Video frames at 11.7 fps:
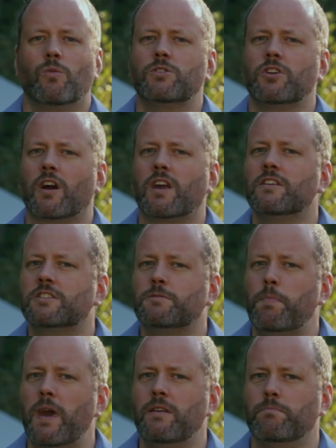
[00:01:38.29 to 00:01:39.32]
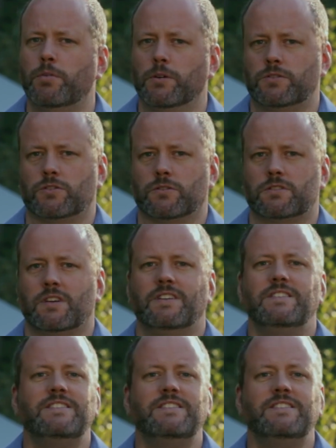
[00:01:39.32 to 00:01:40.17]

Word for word: we're talking spent boosters,